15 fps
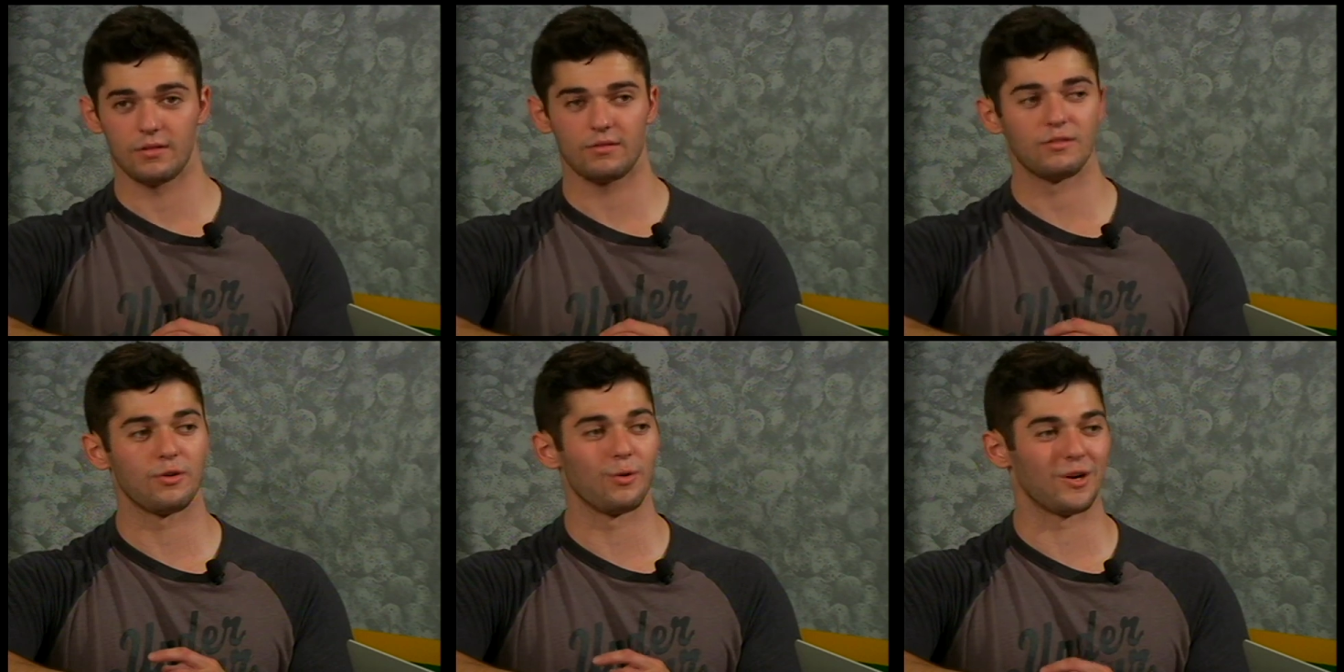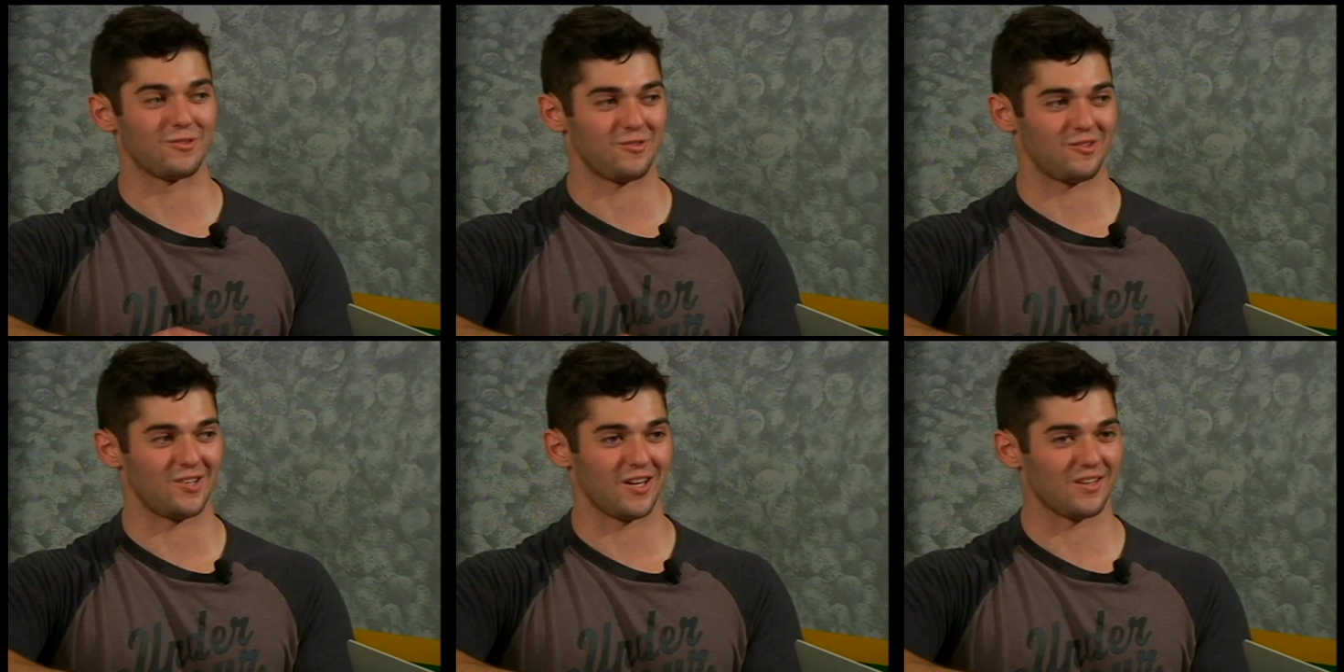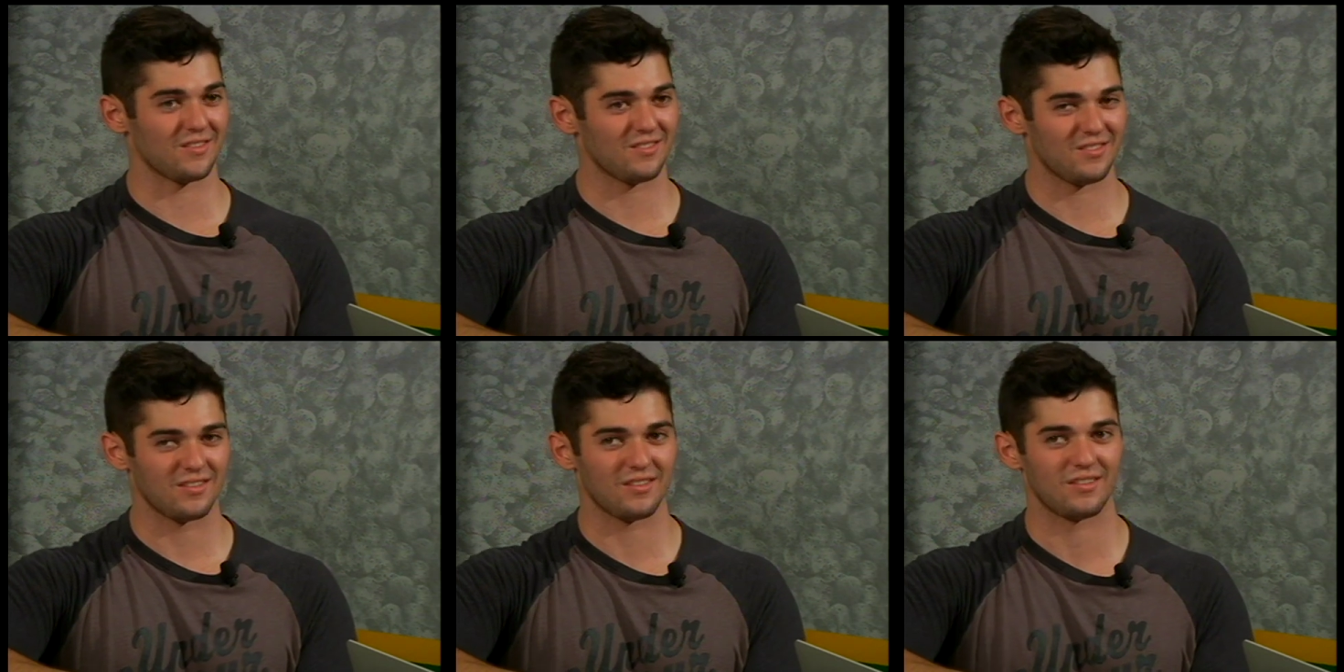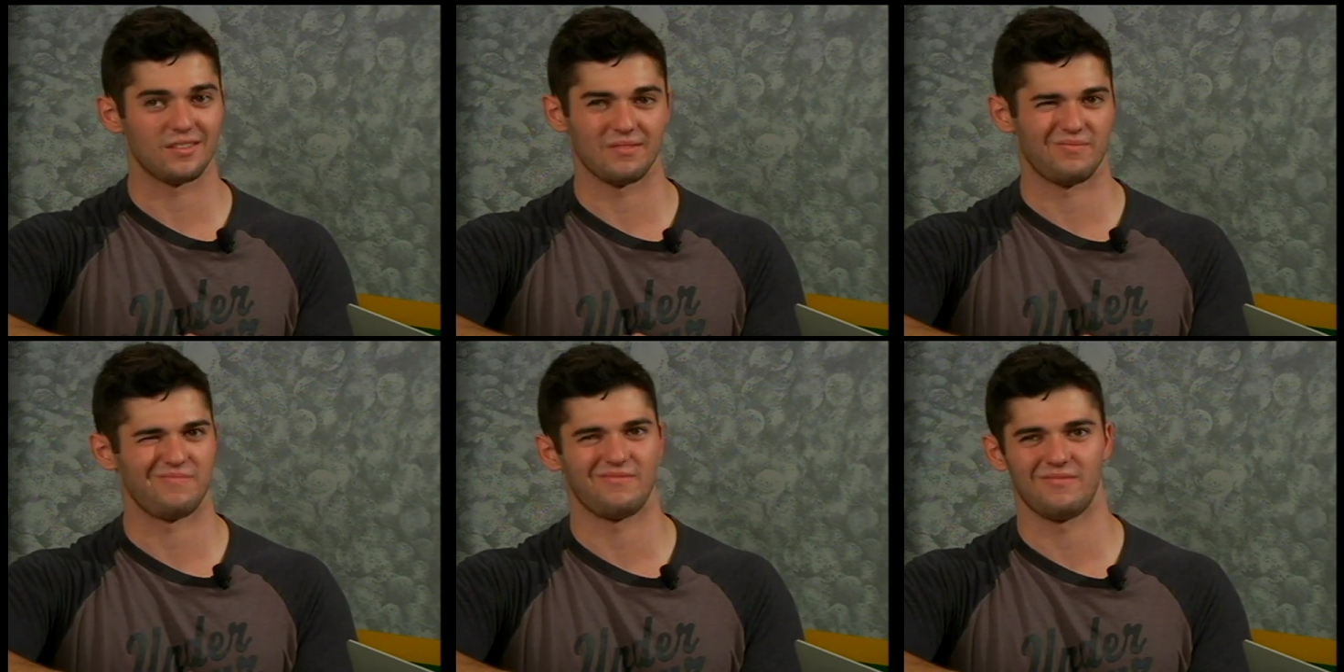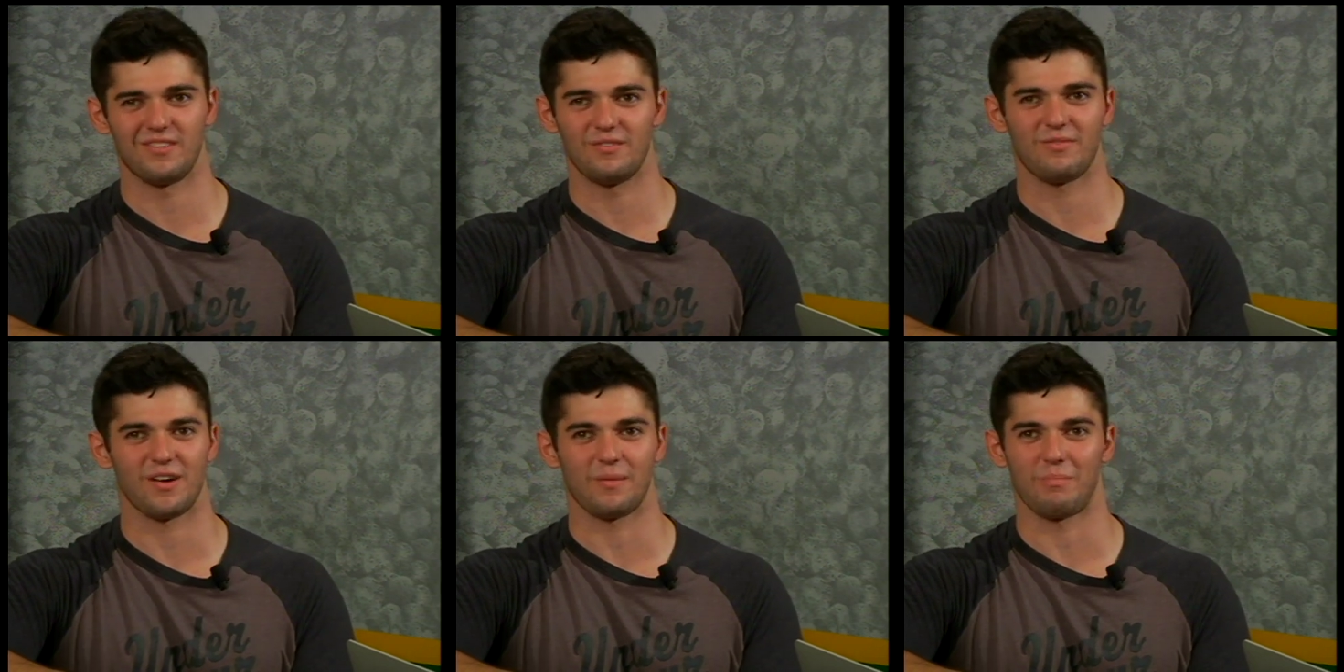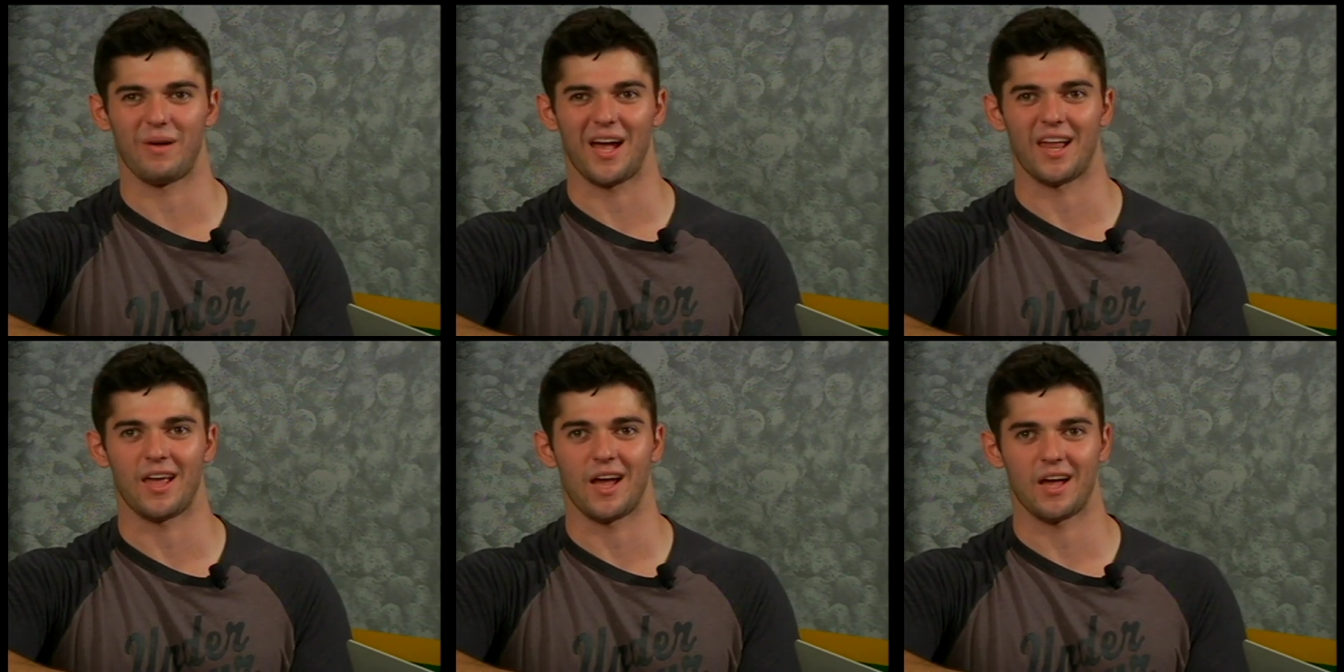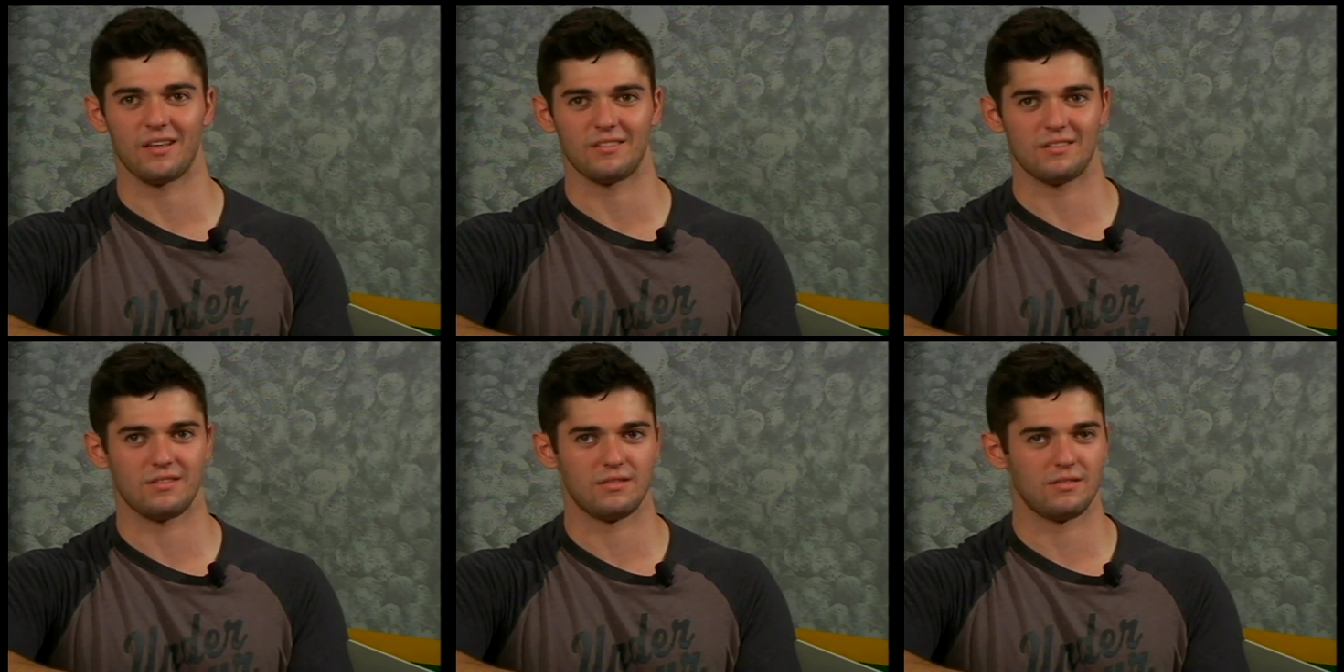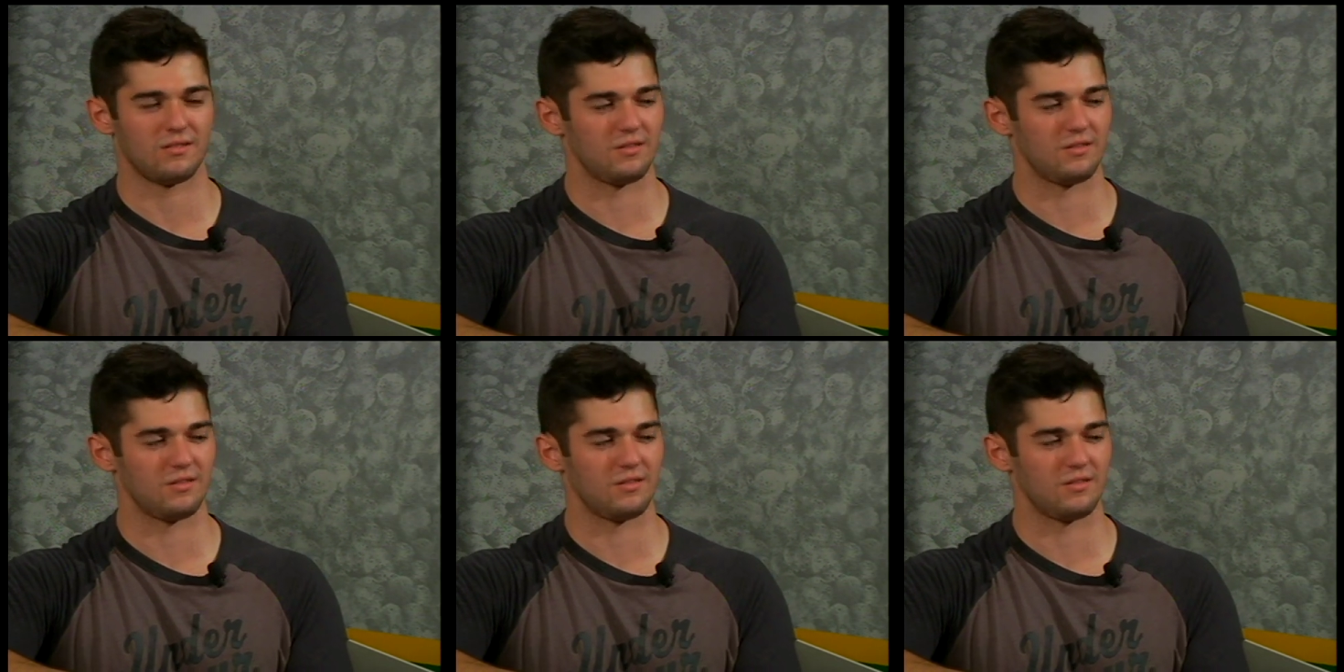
200 chickens. It's fucking badass.